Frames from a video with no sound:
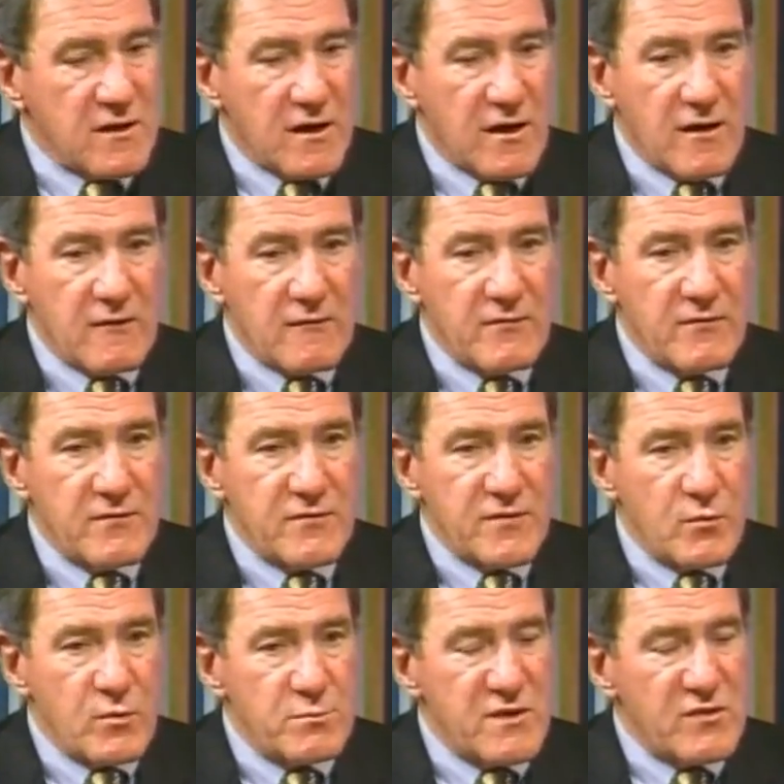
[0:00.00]

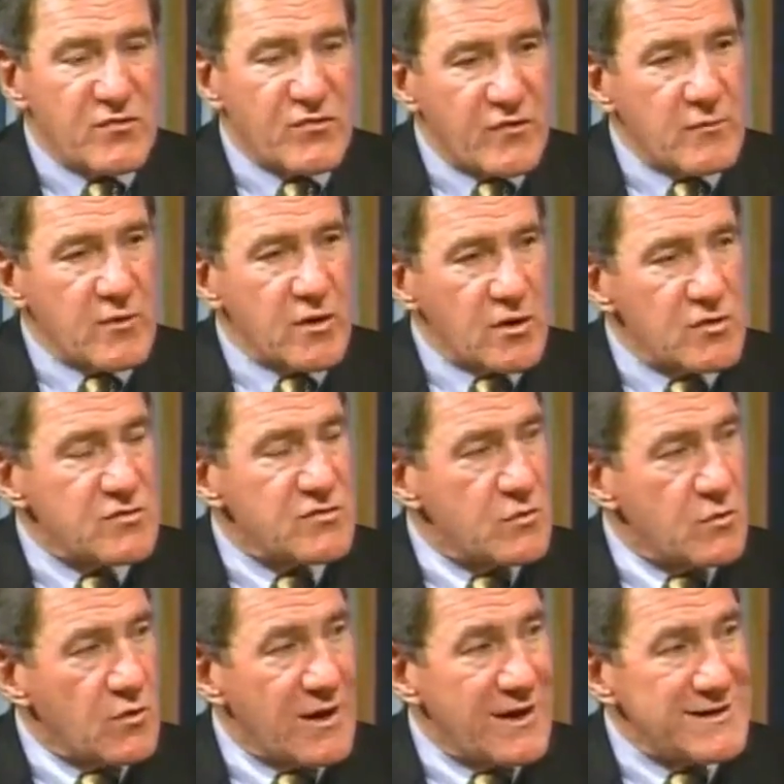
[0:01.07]
that would be similar
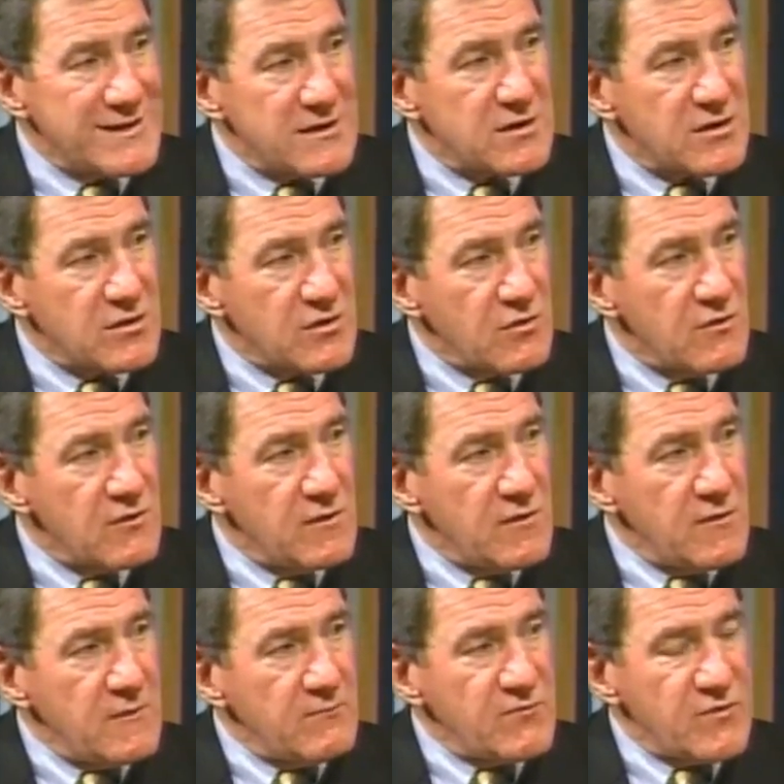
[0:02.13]
to or identical
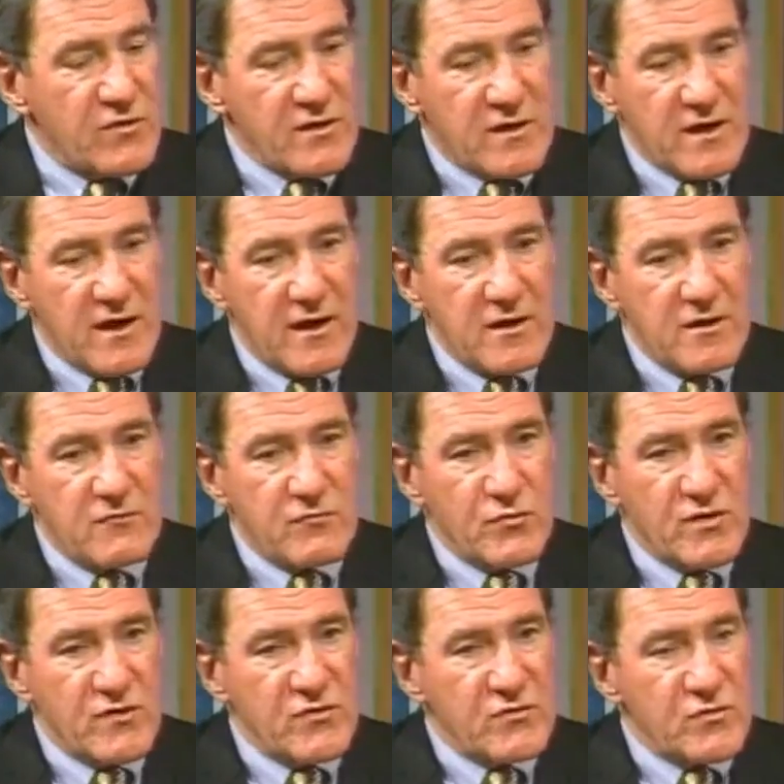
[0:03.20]
to the kind of
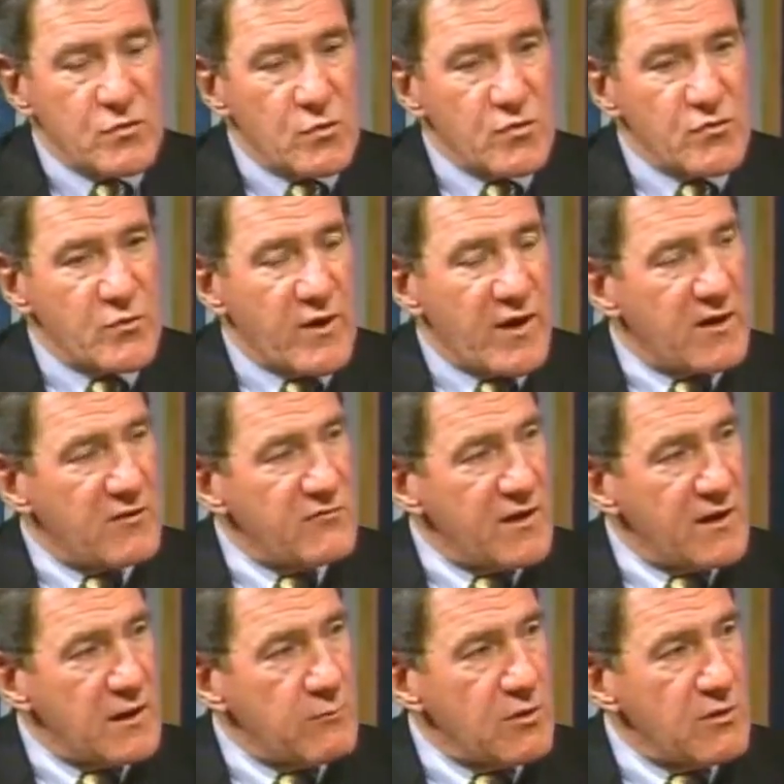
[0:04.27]
tools we had
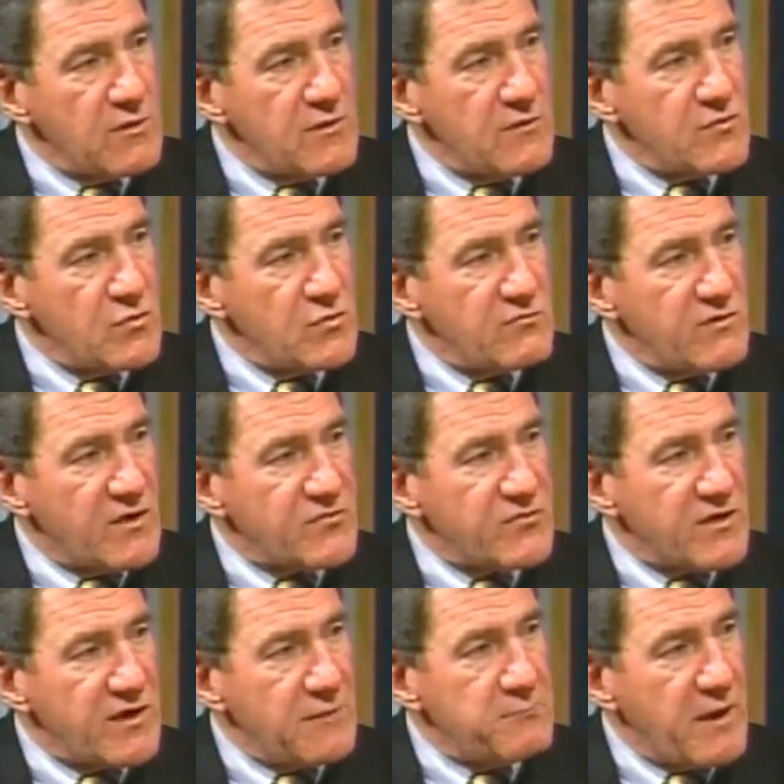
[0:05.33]
available to
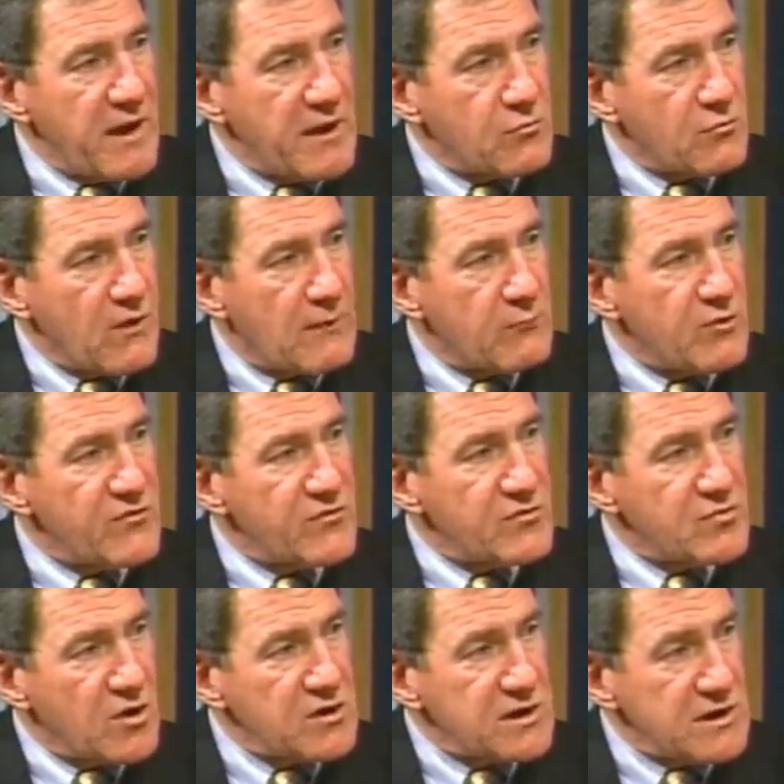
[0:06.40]
investigate bank robberies
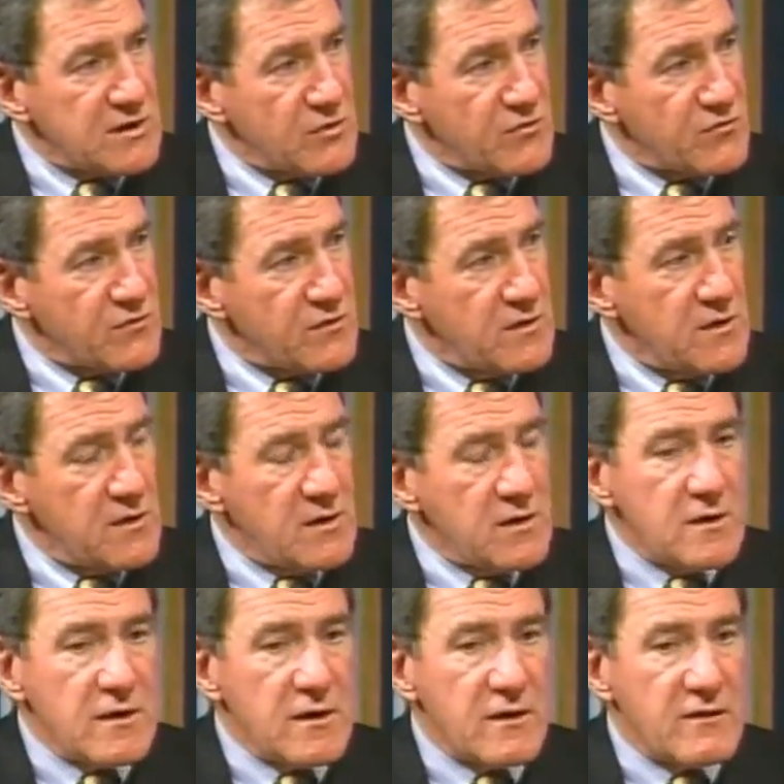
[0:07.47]
and drug dealers.
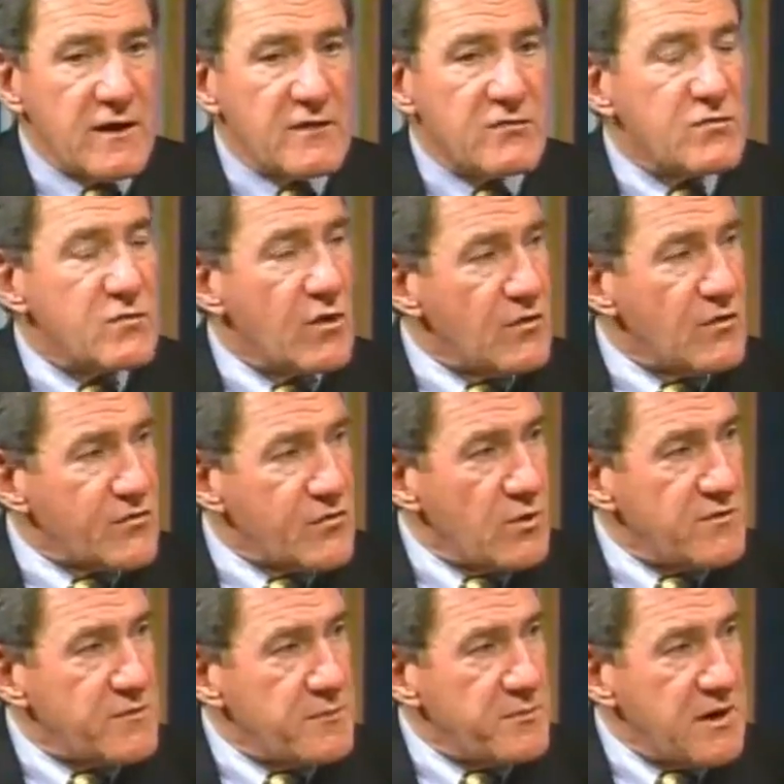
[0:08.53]
And that's also
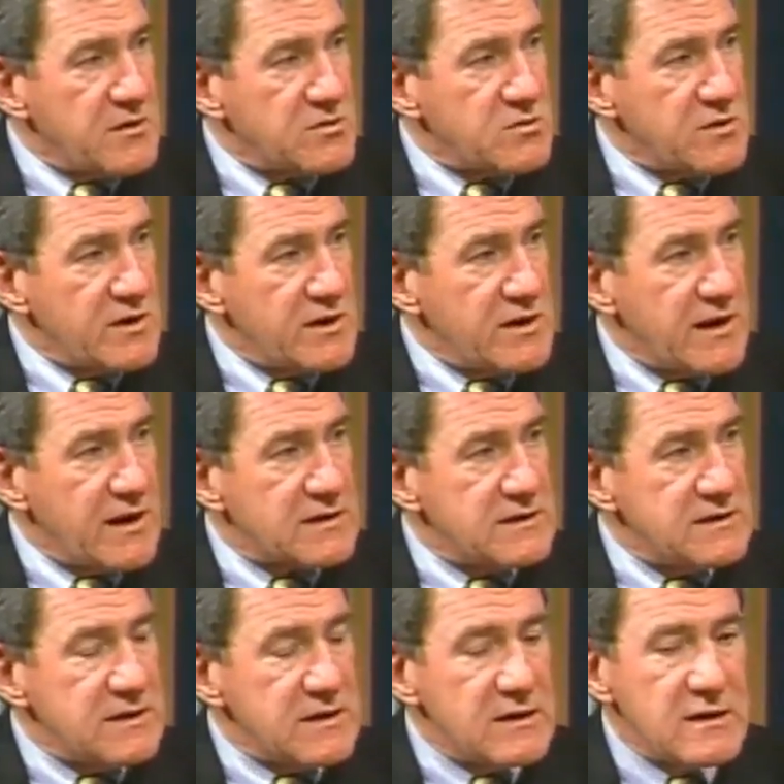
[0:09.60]
what the Patriot
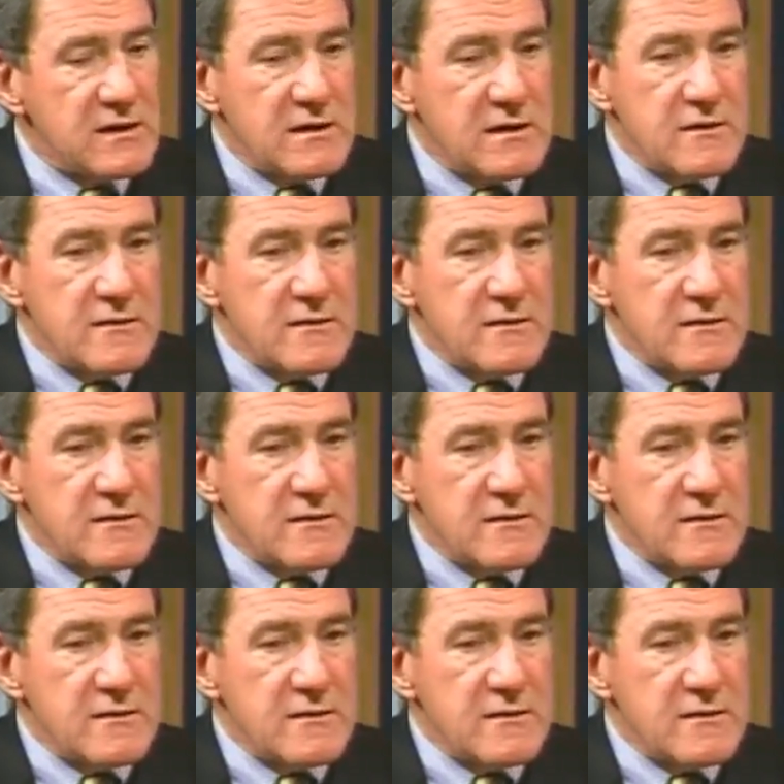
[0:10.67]
Act did.